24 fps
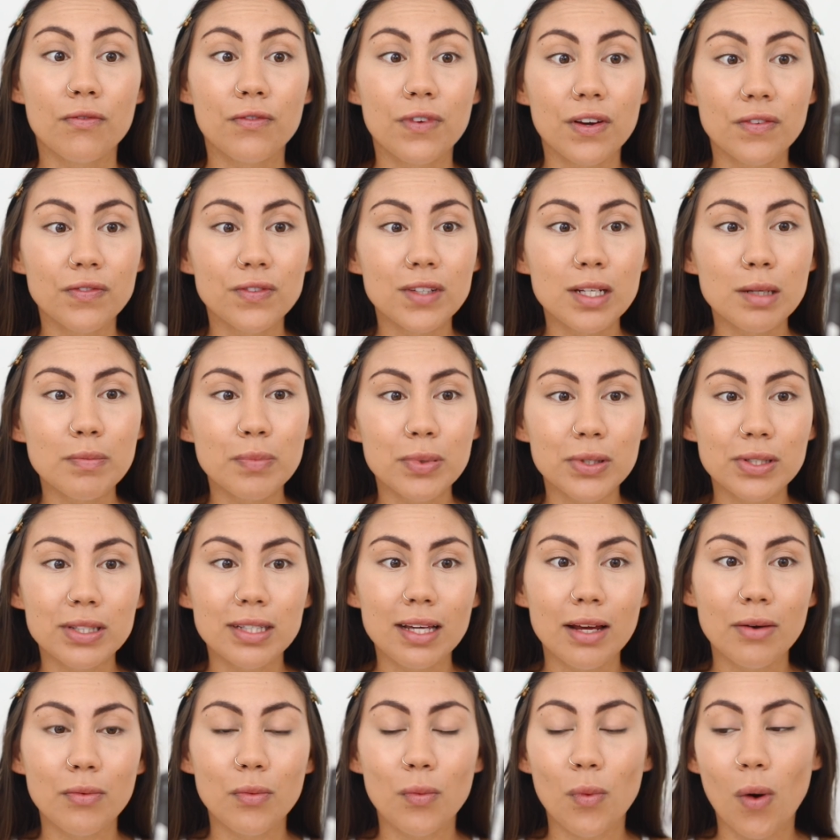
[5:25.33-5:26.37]

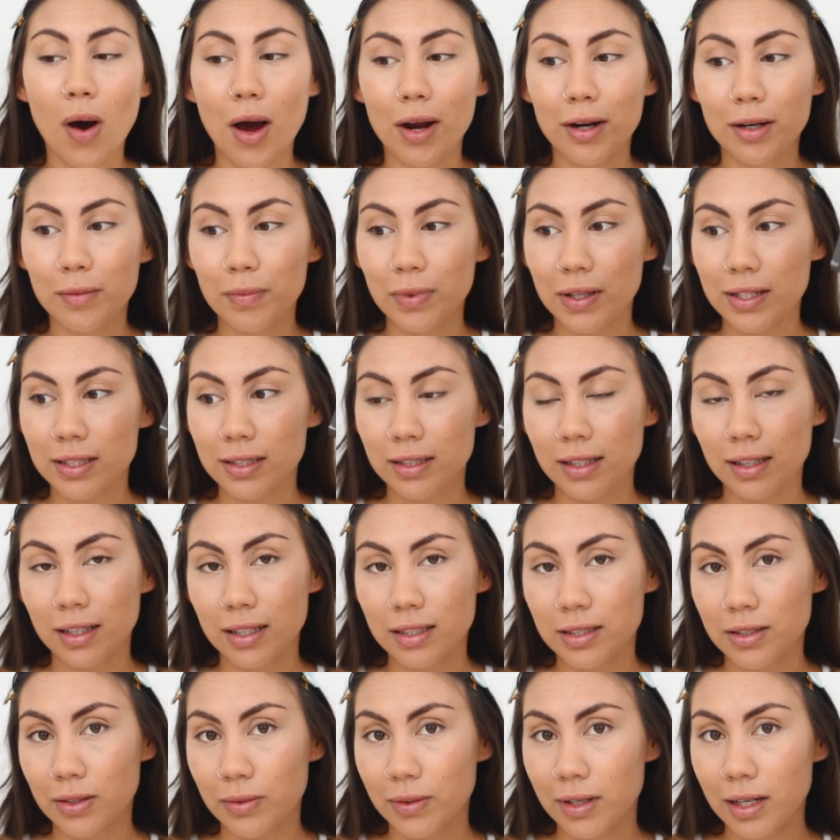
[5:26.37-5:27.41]
50% water plus
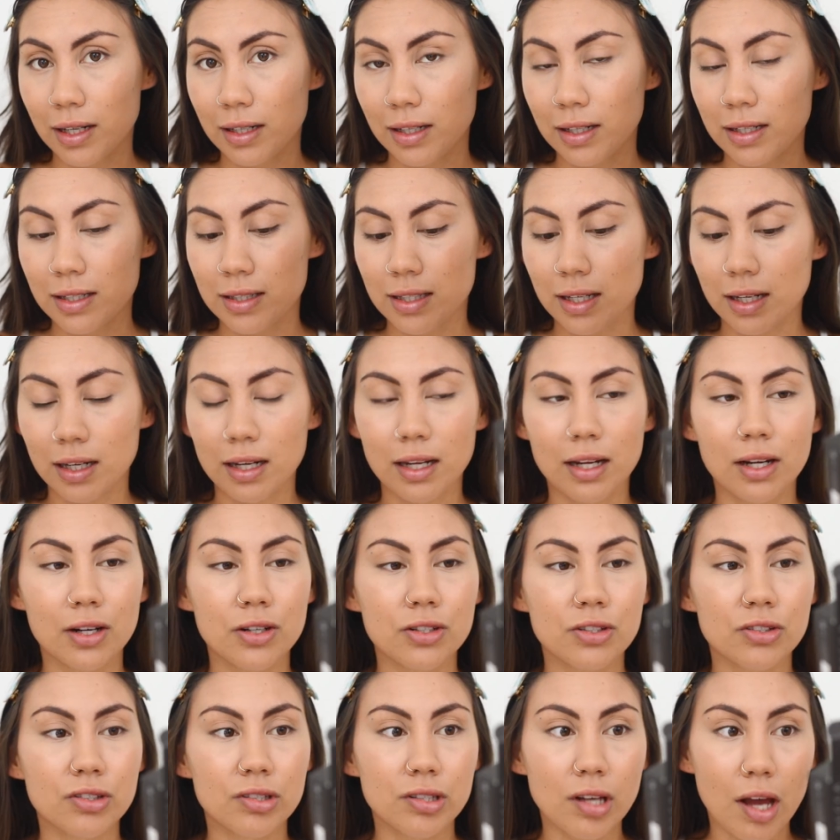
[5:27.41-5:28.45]
glycerin is in
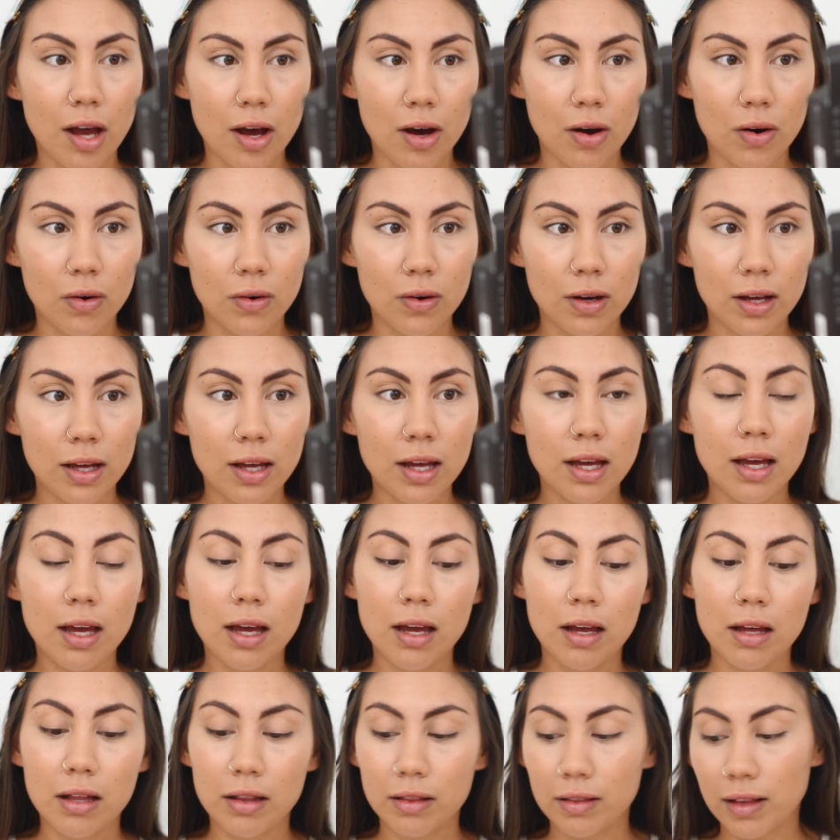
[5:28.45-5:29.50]
here, so
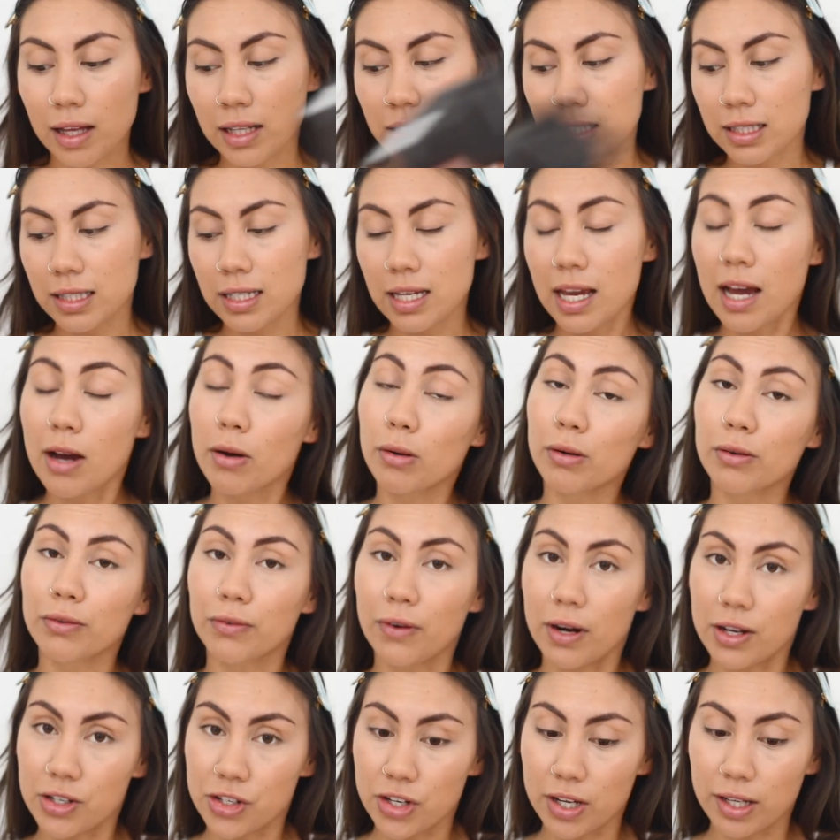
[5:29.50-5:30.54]
let's see how
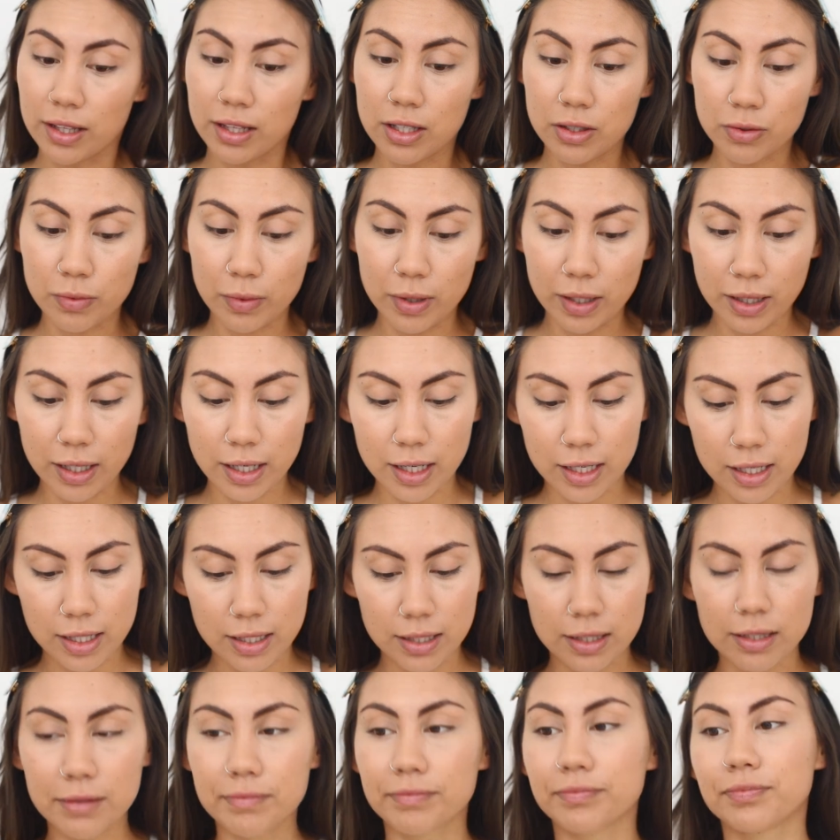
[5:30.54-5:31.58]
refreshing this really
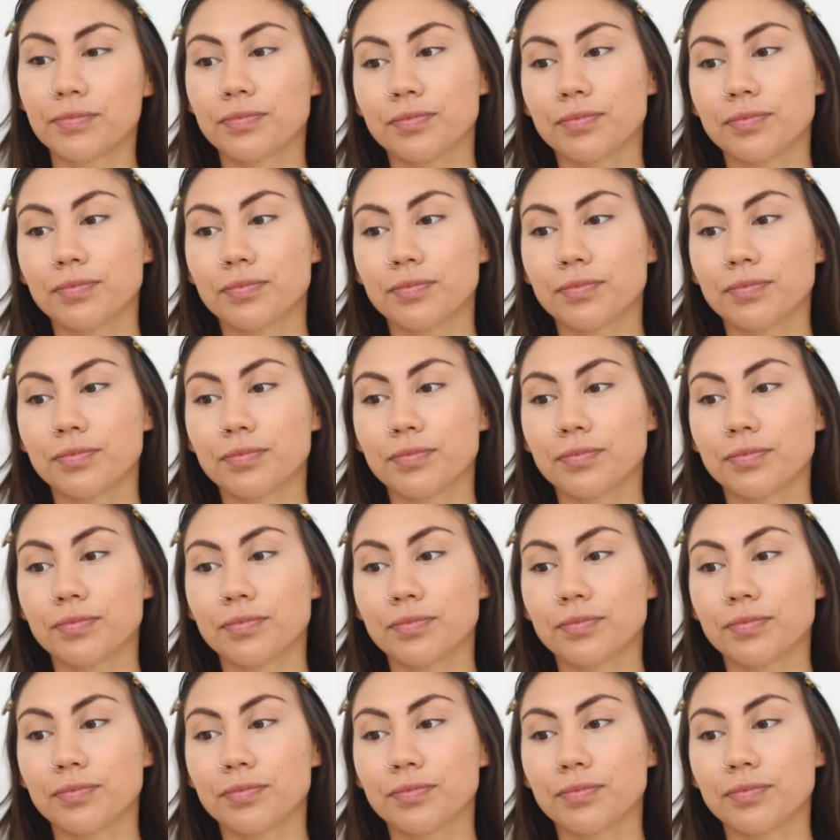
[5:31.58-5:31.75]
is.